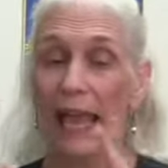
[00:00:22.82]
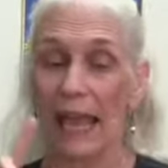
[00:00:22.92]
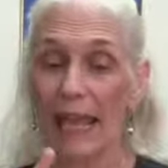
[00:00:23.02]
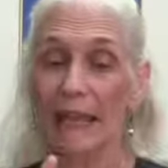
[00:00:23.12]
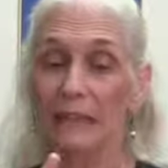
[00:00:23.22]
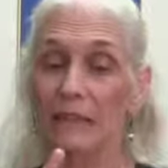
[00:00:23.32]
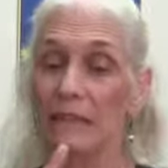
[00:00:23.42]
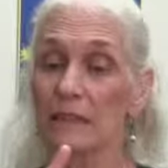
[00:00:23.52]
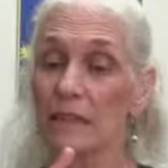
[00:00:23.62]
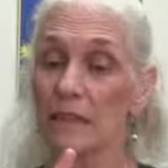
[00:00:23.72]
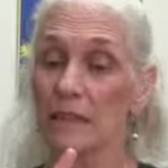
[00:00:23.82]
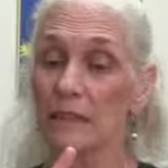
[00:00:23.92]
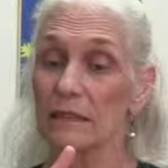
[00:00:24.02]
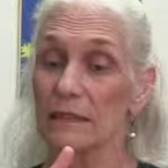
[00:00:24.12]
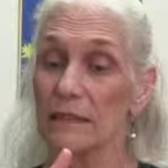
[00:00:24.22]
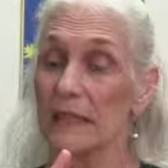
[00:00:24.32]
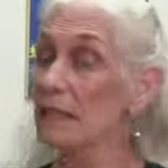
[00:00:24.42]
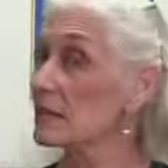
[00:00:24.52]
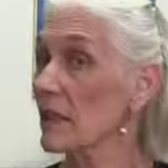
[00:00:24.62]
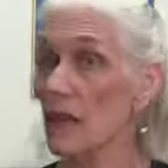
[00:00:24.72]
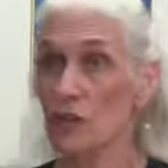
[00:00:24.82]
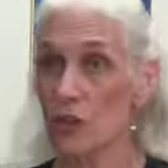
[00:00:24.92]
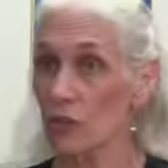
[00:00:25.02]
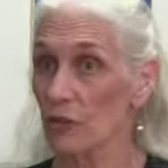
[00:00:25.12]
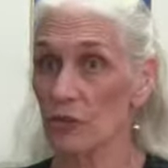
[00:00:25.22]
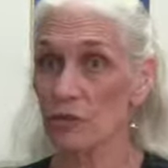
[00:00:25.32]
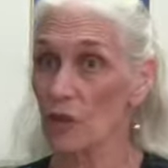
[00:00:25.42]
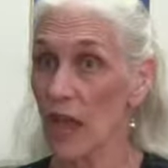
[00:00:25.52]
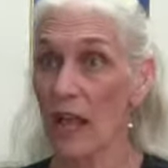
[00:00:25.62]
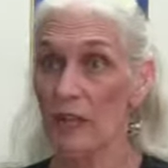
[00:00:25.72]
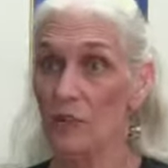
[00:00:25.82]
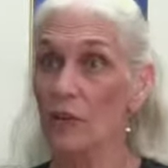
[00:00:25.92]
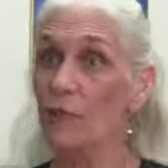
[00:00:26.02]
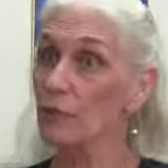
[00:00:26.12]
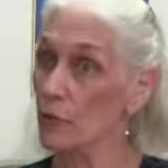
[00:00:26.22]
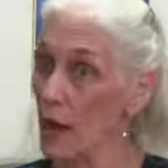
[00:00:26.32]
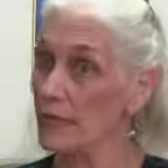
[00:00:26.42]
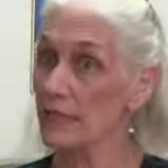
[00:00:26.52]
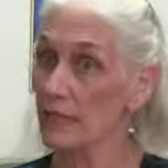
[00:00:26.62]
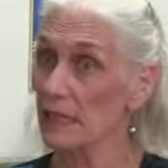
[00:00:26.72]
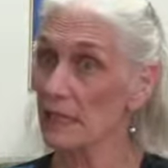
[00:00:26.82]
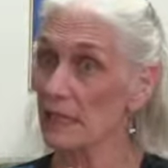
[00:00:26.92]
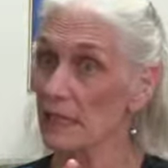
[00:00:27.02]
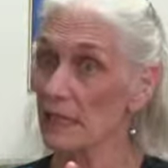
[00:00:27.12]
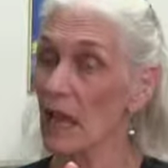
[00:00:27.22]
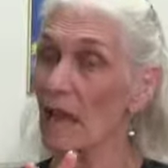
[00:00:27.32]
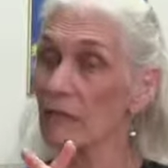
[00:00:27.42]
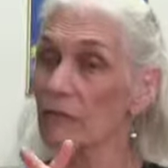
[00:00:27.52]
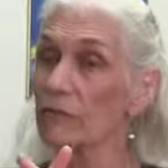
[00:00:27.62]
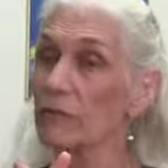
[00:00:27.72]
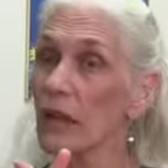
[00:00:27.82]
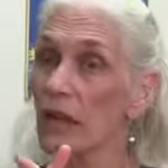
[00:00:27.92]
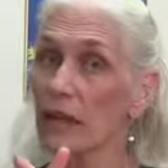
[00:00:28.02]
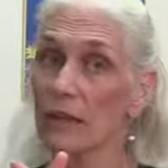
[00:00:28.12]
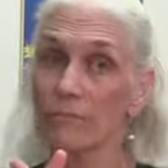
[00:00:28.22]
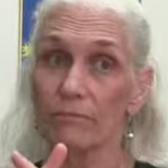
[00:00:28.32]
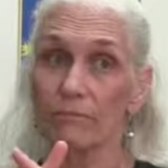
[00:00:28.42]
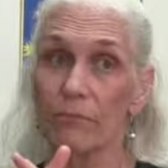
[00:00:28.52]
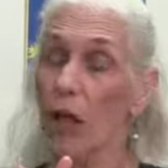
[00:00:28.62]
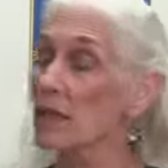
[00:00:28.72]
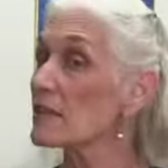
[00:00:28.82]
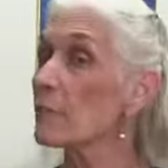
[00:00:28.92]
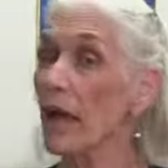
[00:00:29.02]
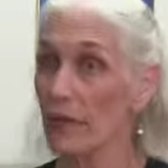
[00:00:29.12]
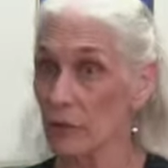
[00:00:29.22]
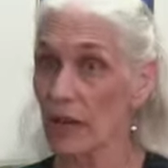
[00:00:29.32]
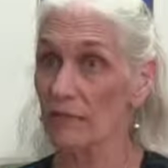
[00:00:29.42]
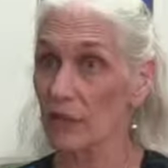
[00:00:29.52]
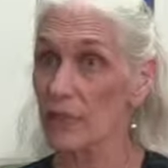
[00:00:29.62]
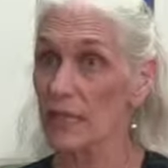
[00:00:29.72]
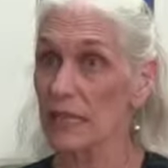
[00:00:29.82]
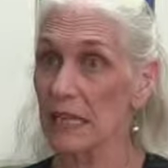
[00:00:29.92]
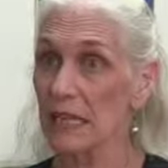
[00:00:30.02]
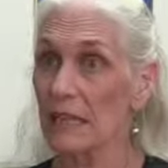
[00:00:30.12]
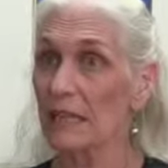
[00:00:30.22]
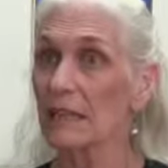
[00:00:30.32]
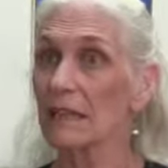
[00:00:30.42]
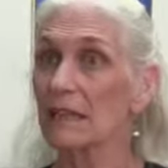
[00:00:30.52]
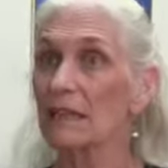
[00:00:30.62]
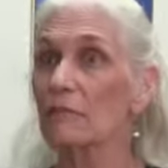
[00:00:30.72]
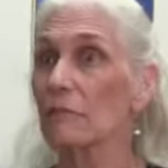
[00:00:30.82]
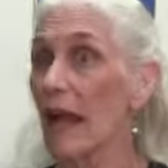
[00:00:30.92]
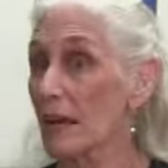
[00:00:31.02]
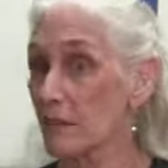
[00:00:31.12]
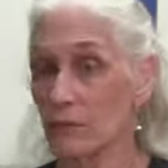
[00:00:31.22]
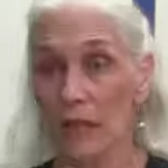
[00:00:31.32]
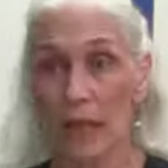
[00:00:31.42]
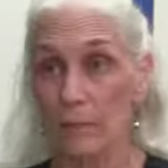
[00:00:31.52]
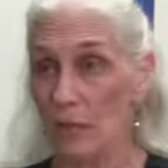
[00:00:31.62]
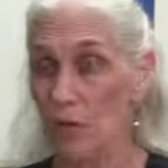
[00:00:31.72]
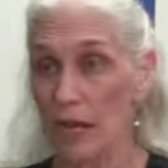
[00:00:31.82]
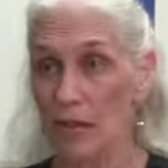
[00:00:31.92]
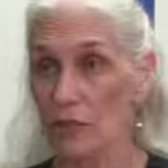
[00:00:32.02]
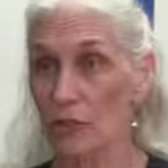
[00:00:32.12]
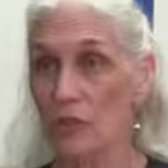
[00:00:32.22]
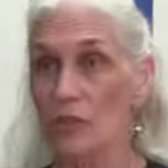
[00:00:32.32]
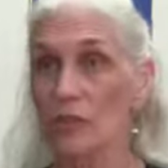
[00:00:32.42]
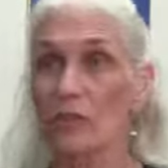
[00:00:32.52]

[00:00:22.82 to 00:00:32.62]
and the ecological challenge of crisis, of loss of biodiversity, radical climate change,